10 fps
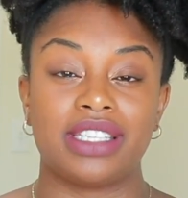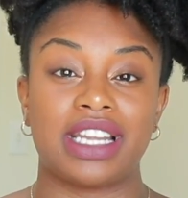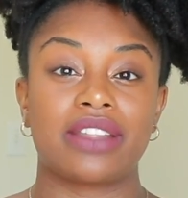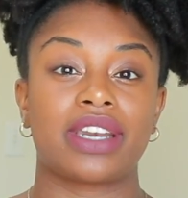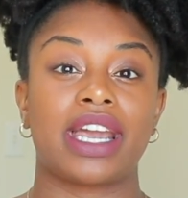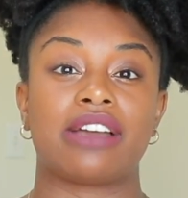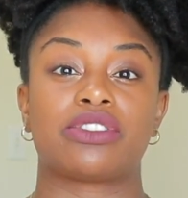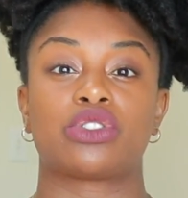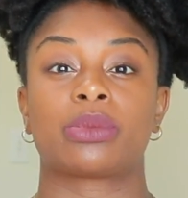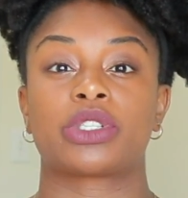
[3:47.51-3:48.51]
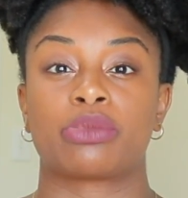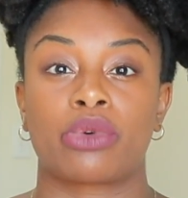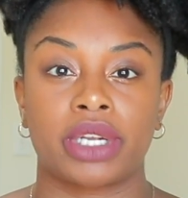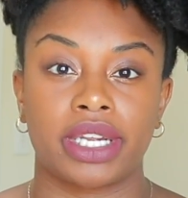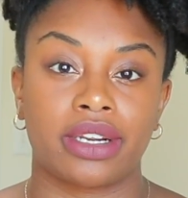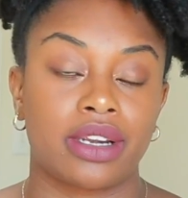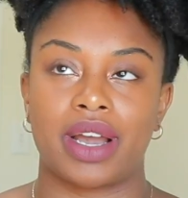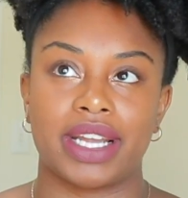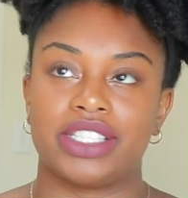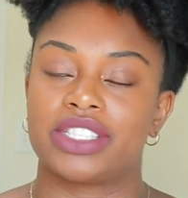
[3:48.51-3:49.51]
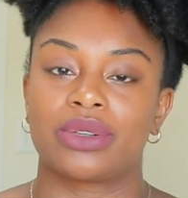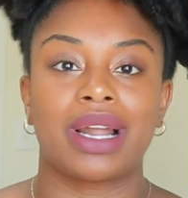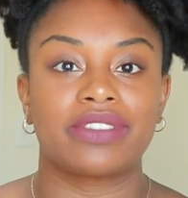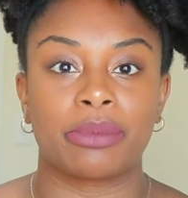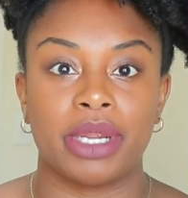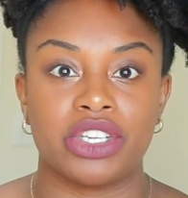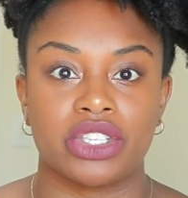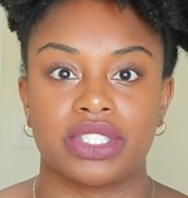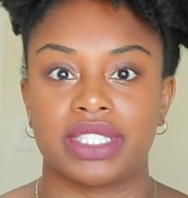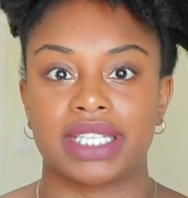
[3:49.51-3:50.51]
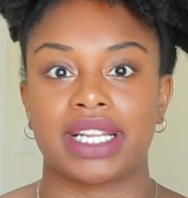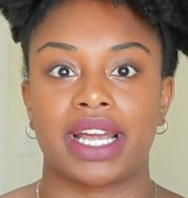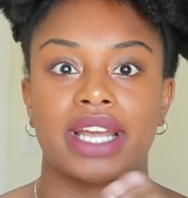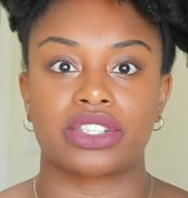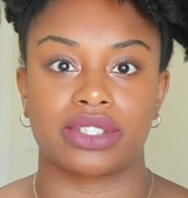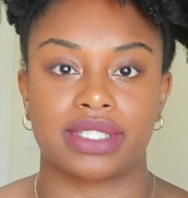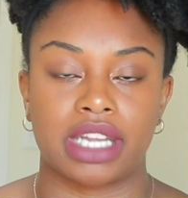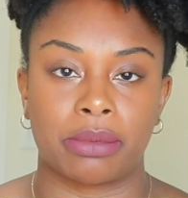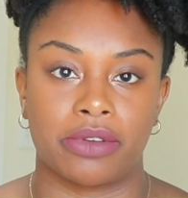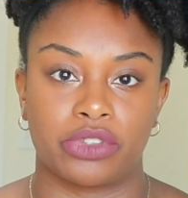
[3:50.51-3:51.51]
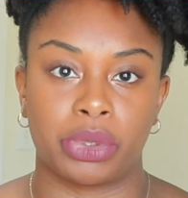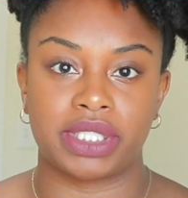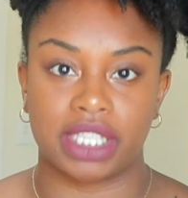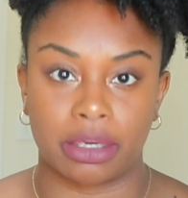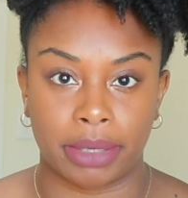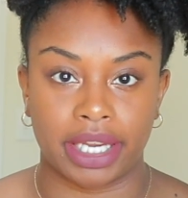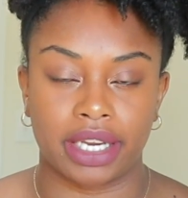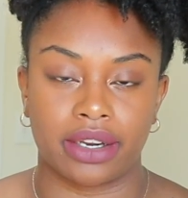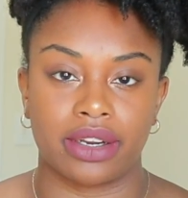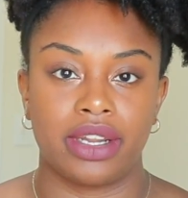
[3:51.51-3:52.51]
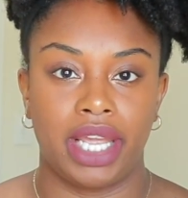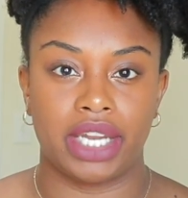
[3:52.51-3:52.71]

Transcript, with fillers: Now that I have so much more hair, I just don't have the patience to take that extra step of twisting up my hair